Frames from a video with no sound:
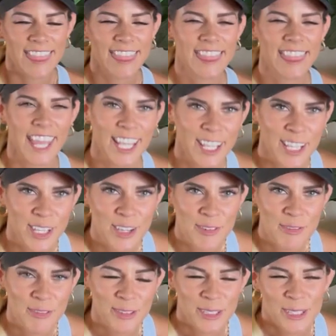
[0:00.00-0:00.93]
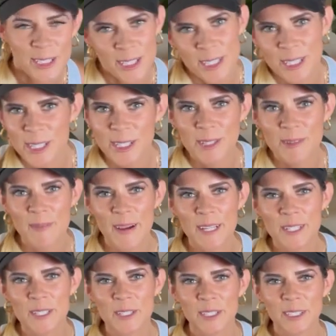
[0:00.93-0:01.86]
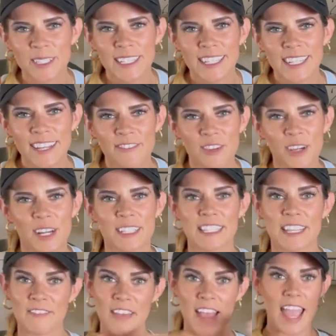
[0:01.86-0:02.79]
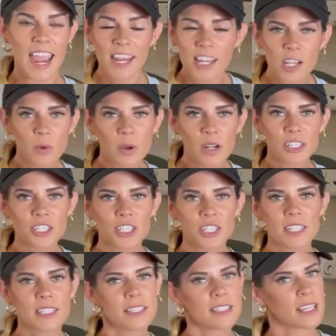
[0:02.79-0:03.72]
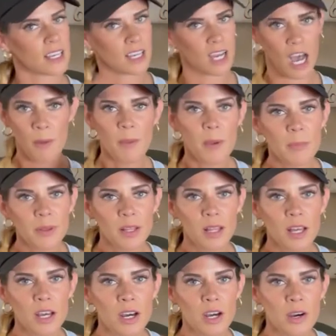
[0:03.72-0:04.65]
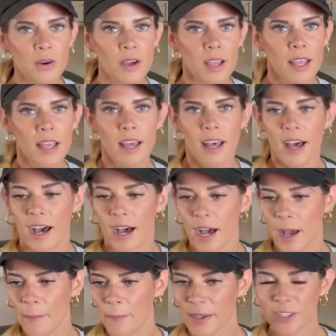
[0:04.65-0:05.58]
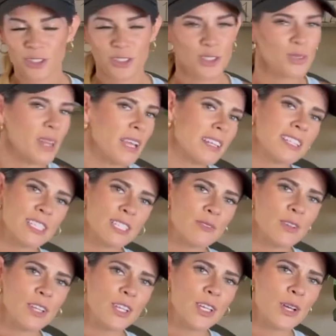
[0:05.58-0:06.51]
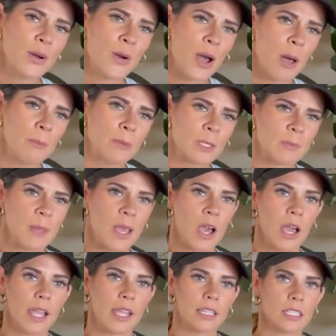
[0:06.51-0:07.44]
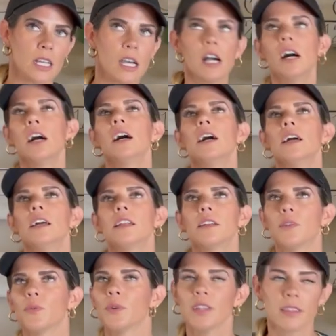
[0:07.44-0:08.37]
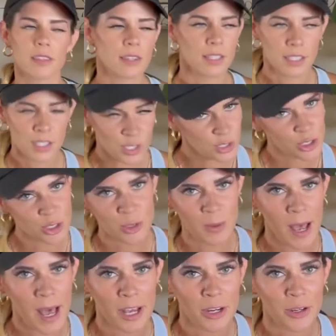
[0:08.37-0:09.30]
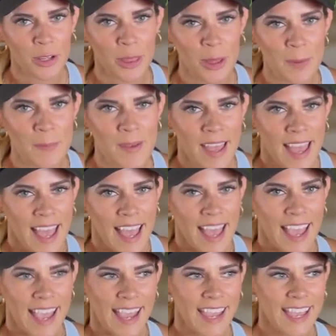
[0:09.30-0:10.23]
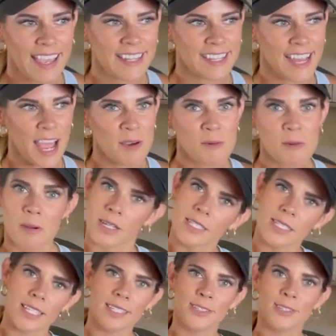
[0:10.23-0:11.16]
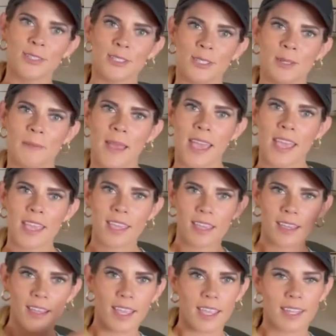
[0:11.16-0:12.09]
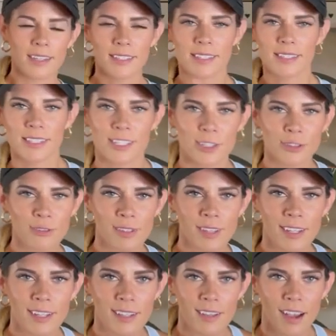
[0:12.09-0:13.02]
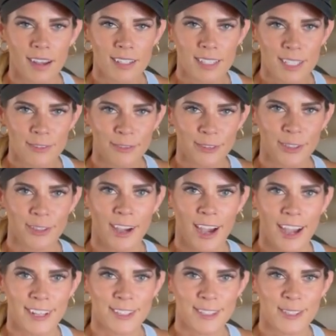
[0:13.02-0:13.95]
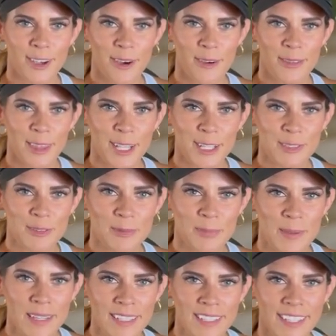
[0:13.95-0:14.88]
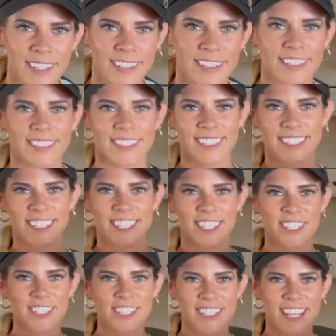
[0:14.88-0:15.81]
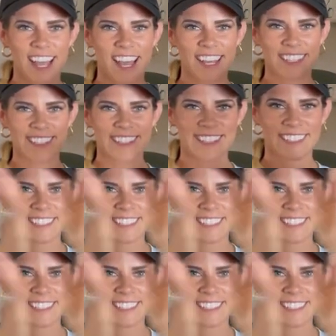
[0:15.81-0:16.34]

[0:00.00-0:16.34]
Thank you for listening to my journey. If you guys have any questions, comment below. Make sure you like this video. Helps me out a ton with this YouTube algorithm. And I will continue to make anesthesia related content for you guys. So thanks for being here. Cheers, guys.